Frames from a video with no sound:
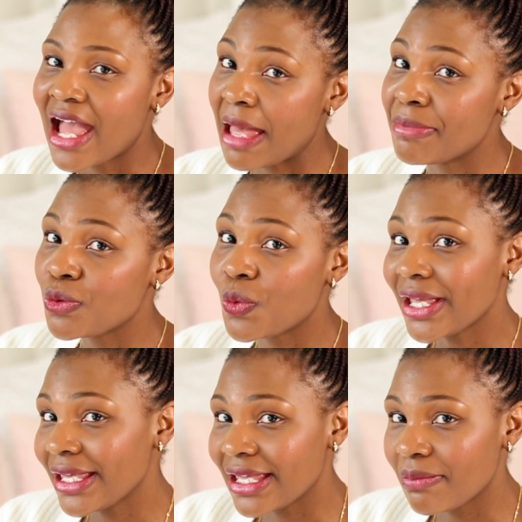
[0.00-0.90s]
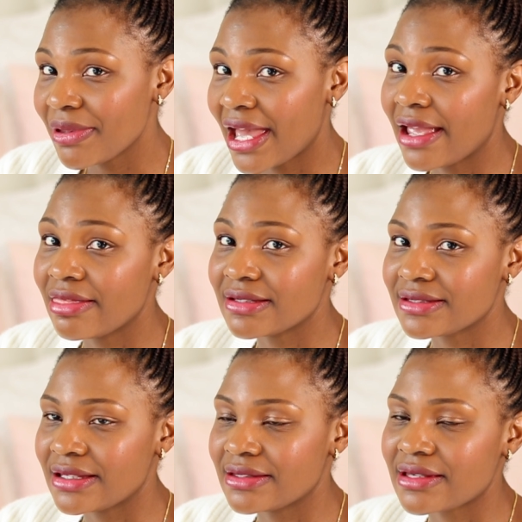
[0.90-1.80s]
I've been working behind the
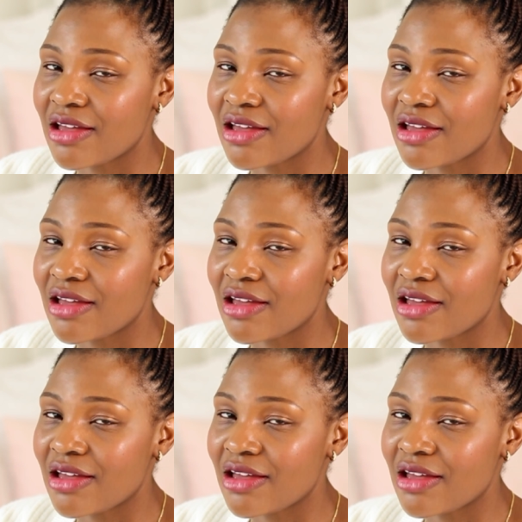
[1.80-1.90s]
scenes.